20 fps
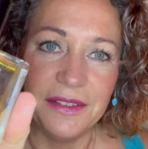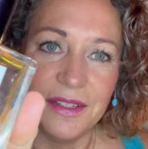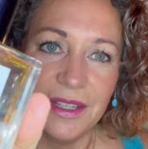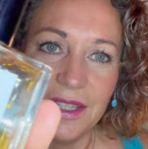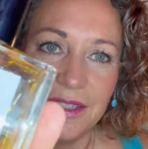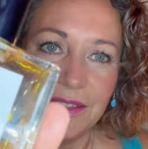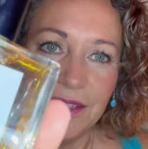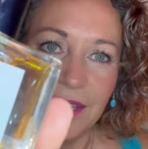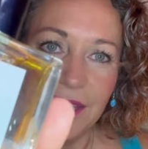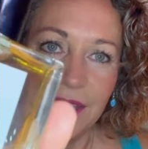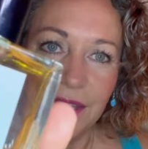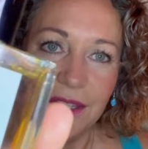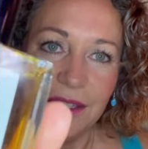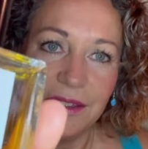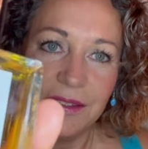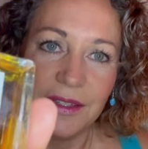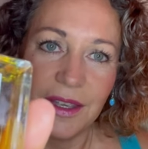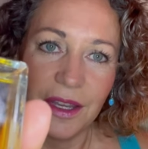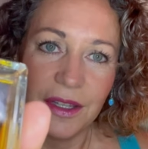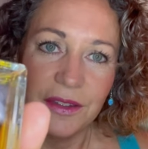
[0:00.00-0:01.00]
it
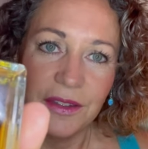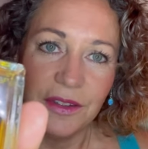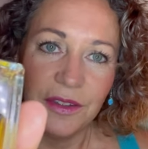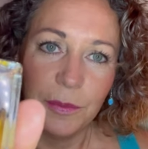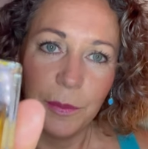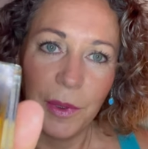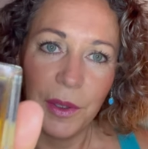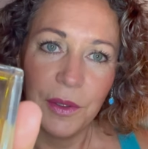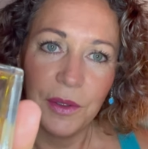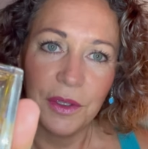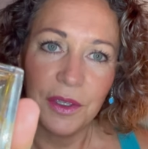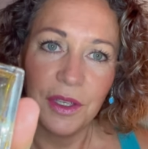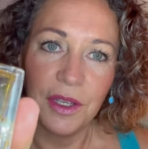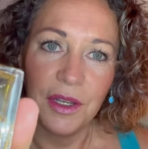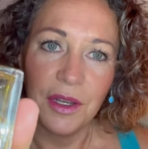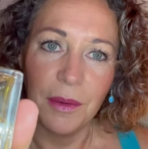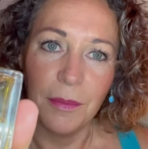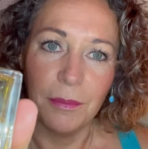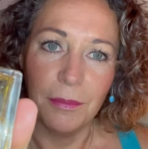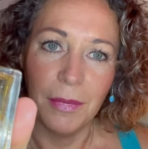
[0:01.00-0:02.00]
is
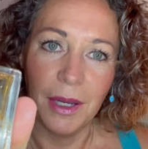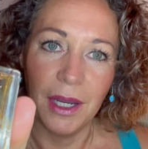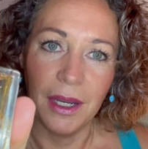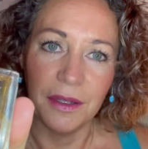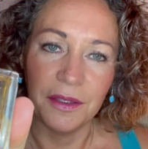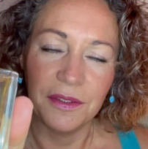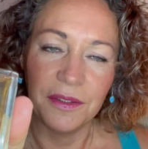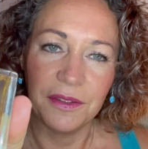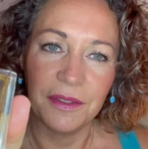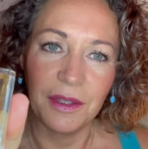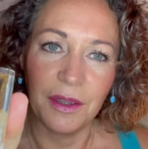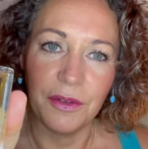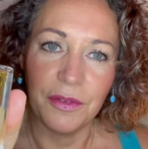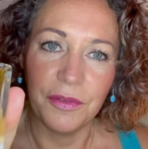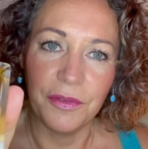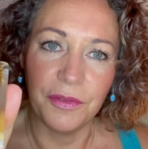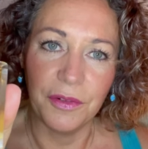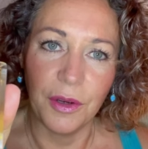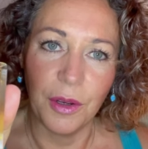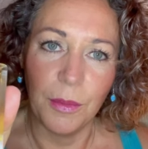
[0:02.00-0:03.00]
Unspoken Musk
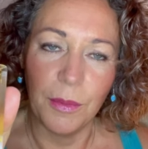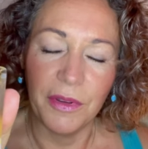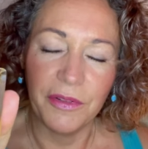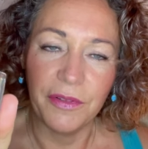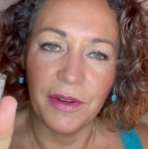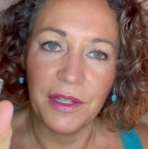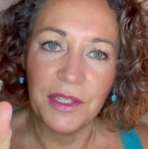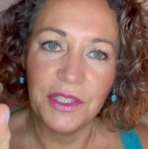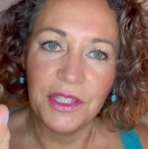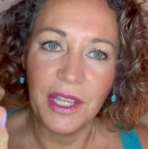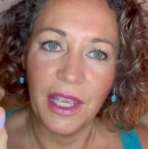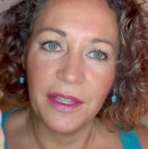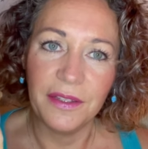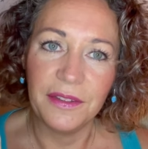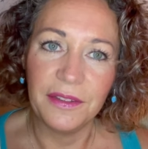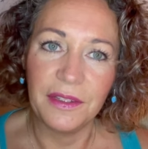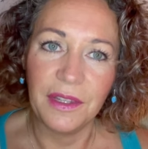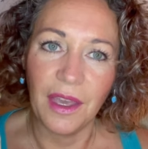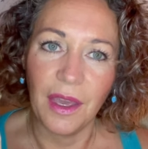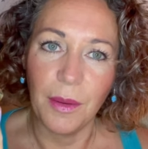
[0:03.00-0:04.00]
from
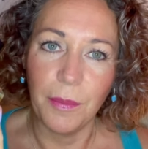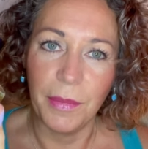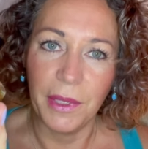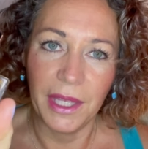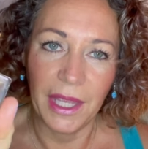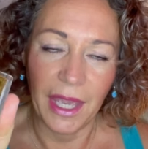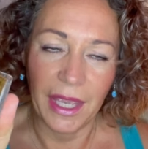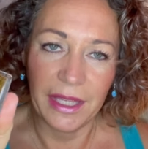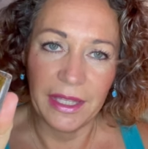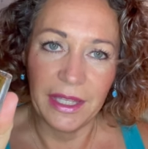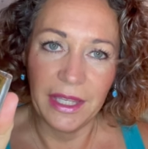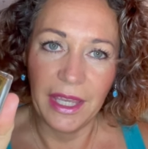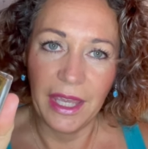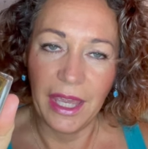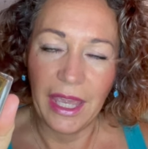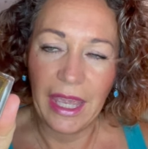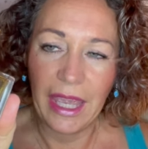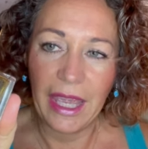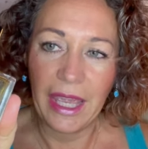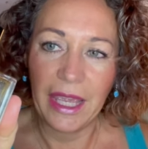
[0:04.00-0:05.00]
Francesca
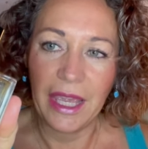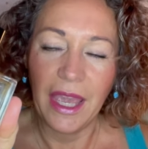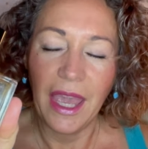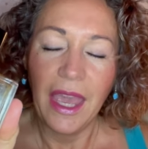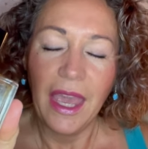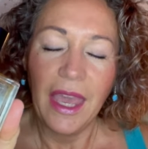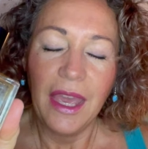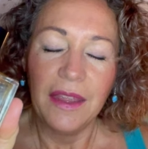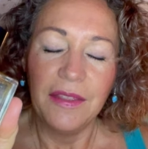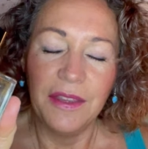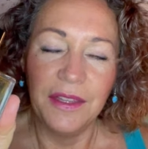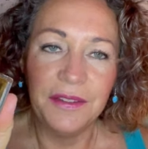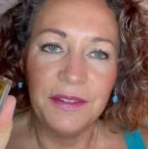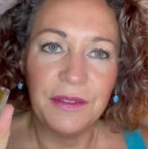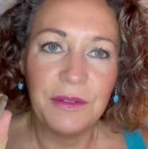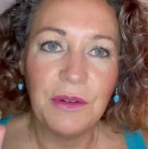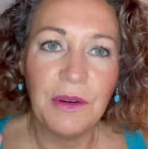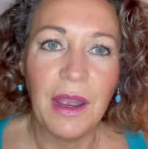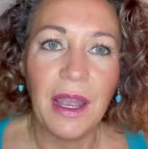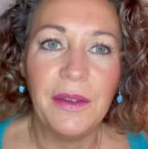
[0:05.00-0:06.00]
Bianchi. This
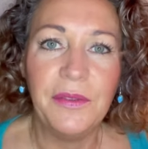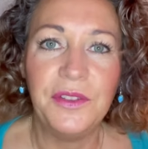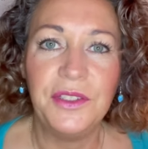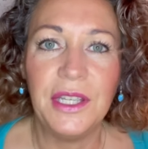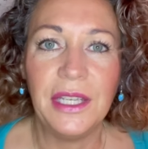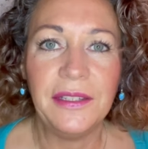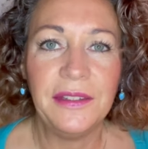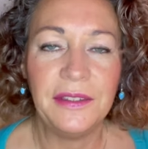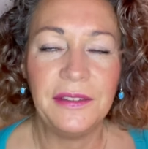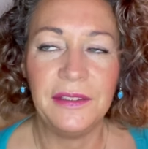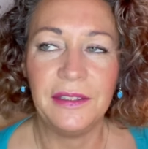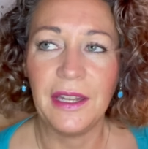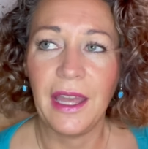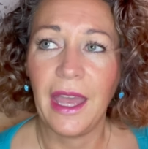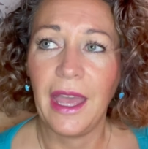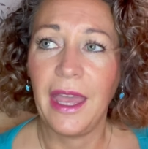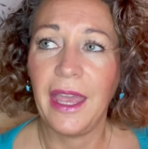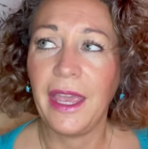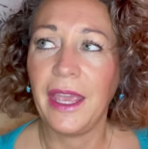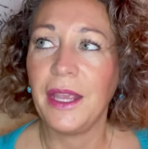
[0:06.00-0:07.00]
arrived
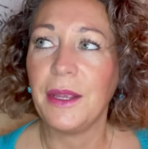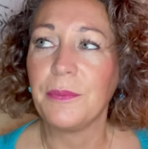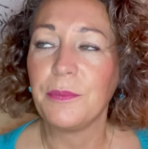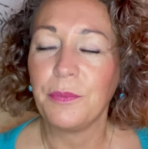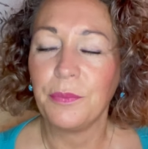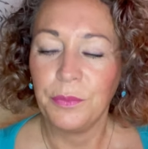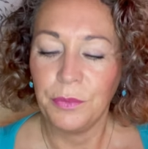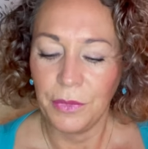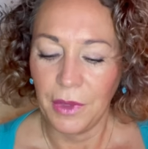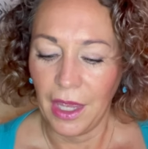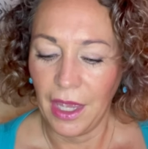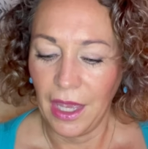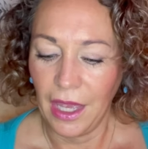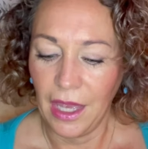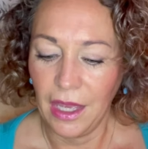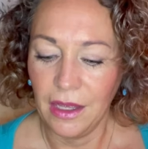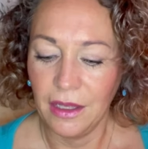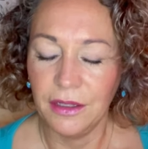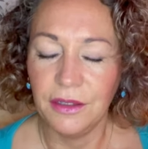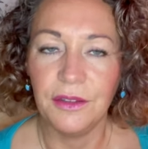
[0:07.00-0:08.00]
yesterday
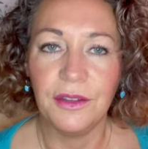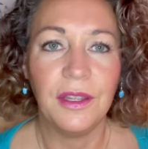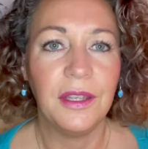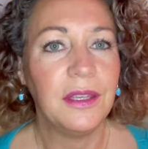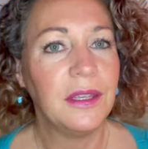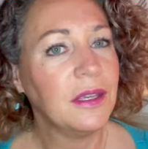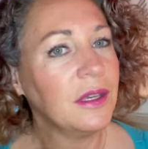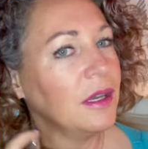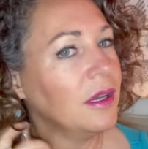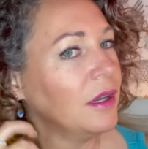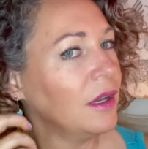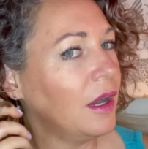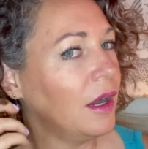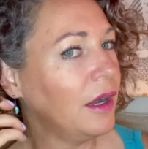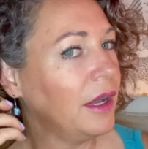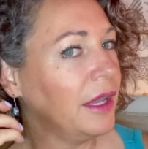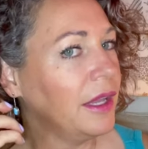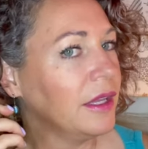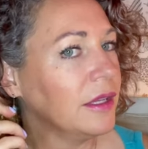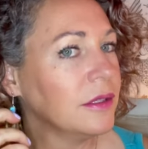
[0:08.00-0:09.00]
and
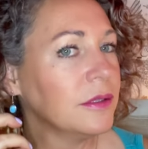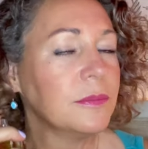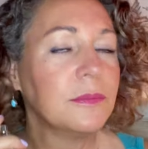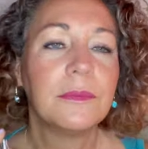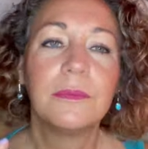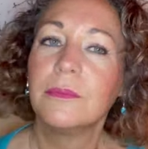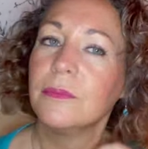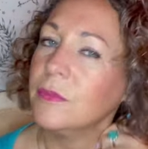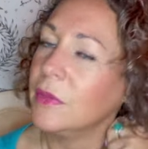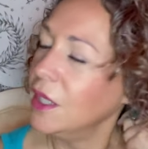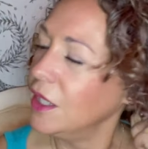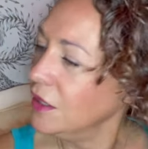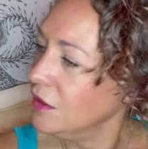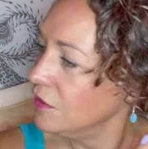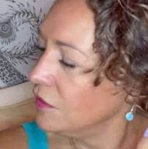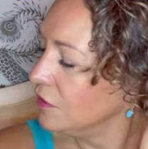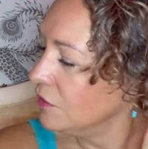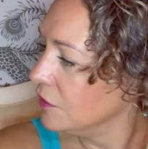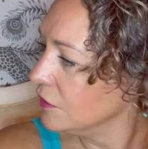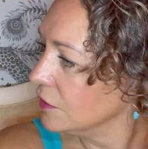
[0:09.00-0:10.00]
I
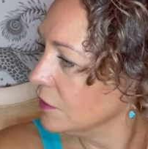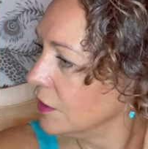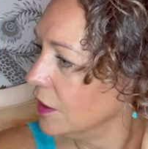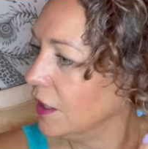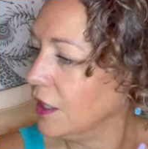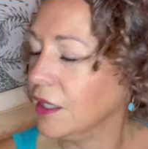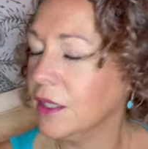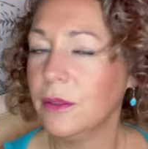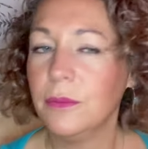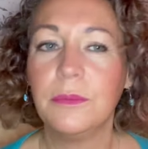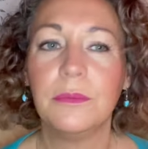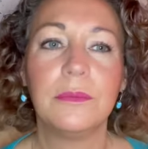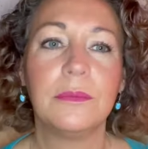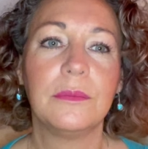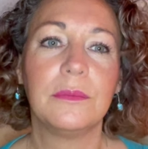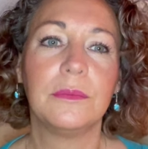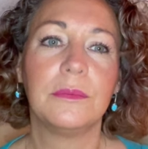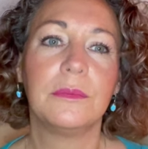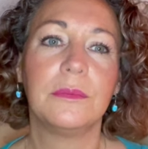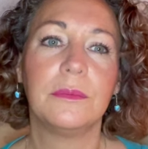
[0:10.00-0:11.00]
instantly
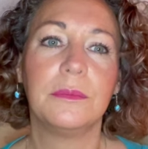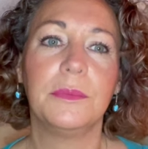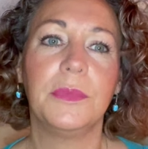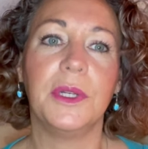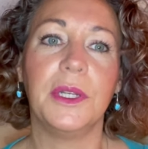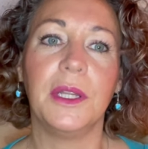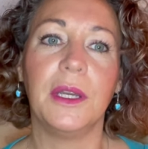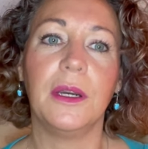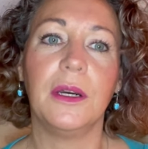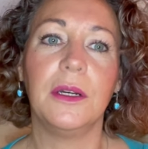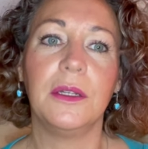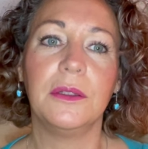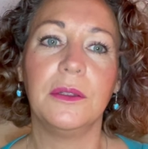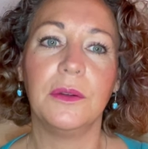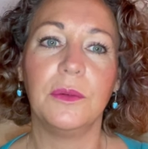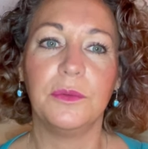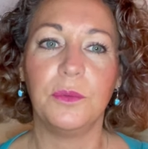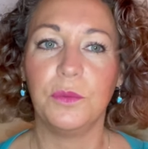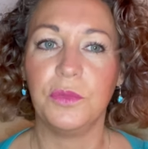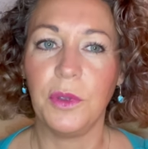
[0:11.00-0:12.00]
put it
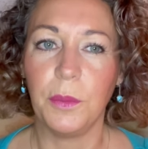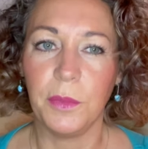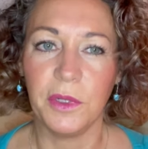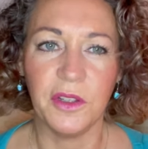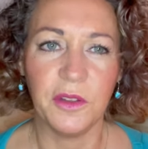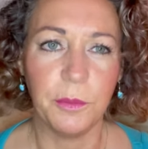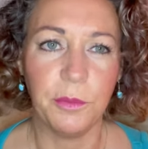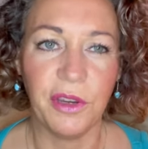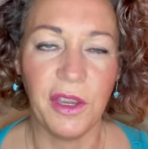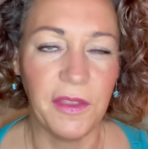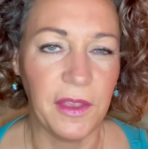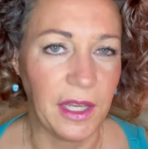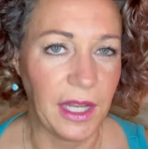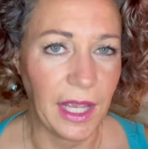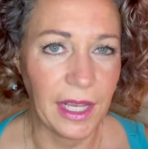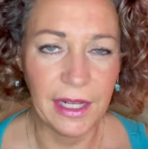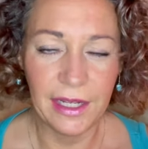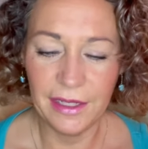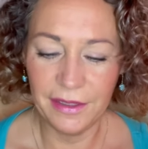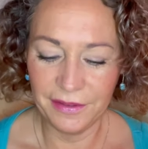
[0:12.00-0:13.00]
on. Don't want to spray the
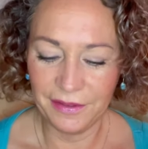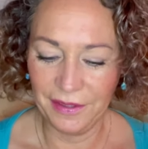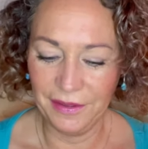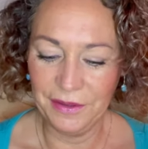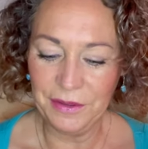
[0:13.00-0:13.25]
necklace.